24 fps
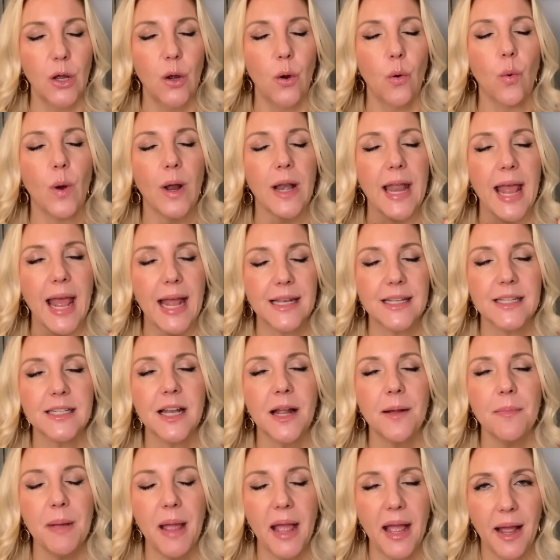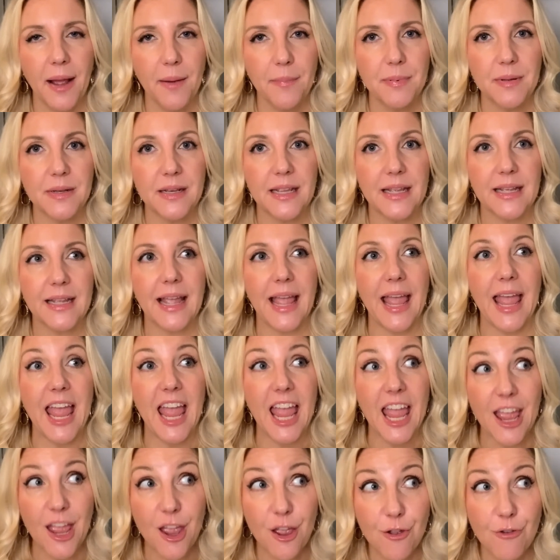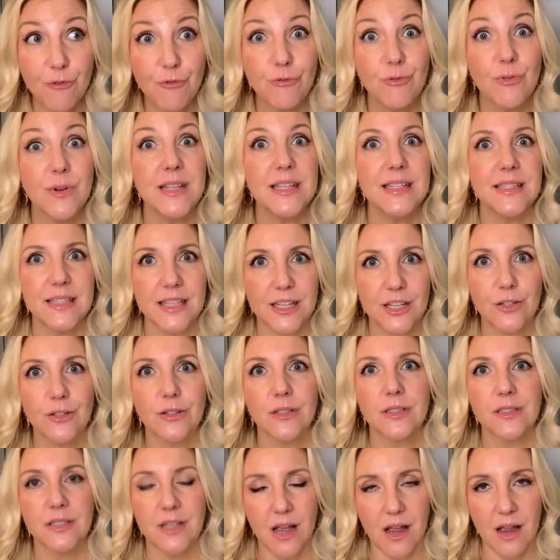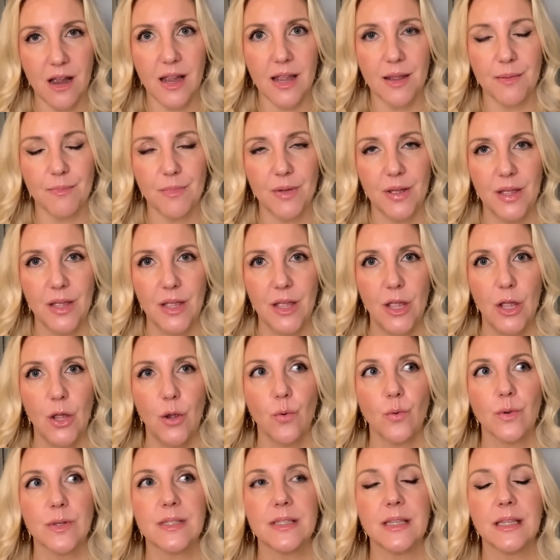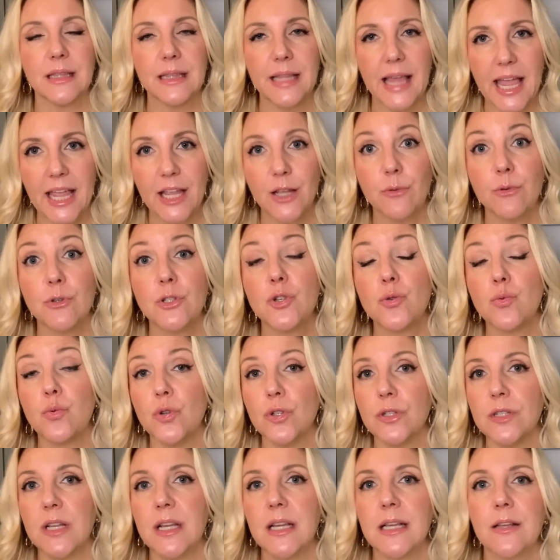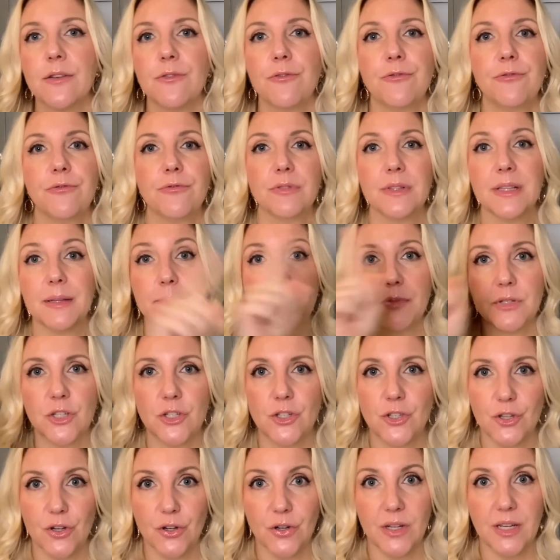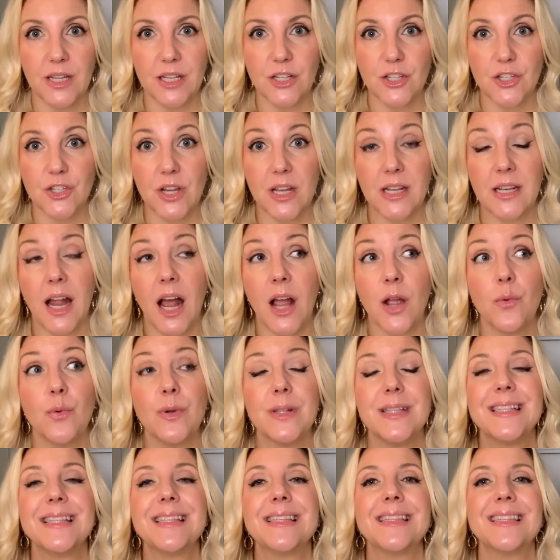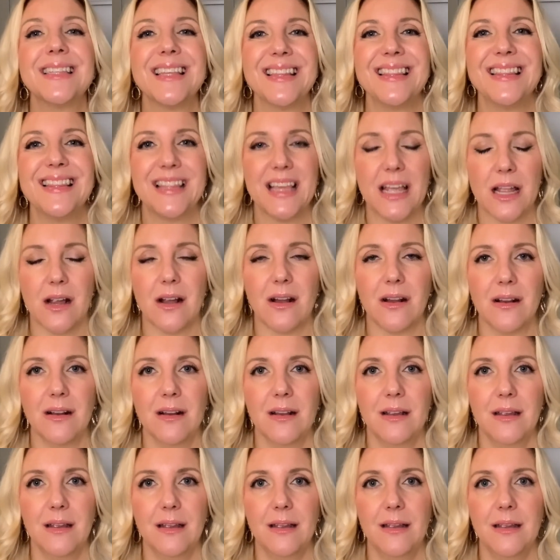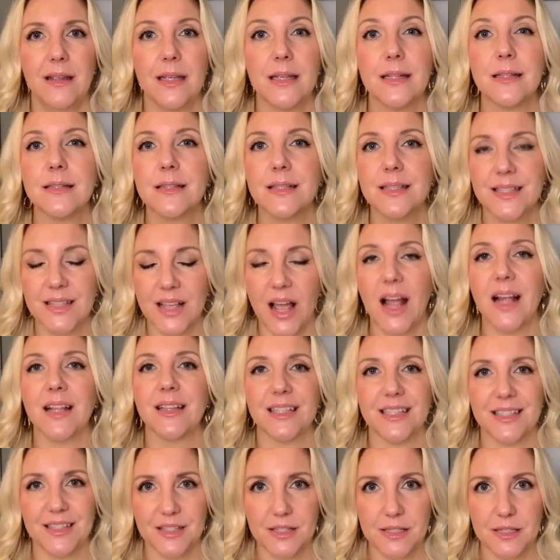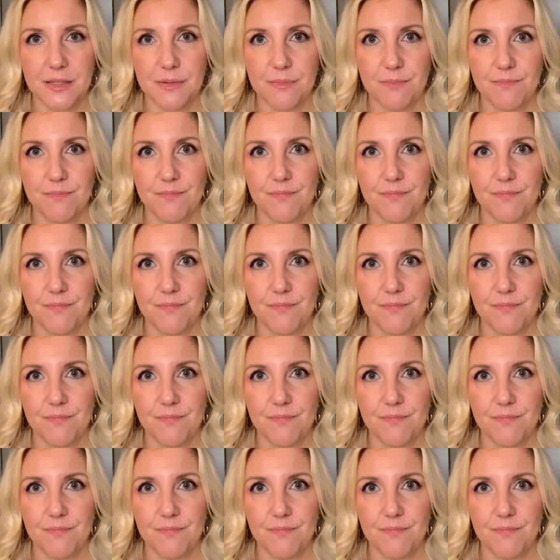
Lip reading: what ended up happening every single time was the language would flip to Turkish and I would sit there in silence.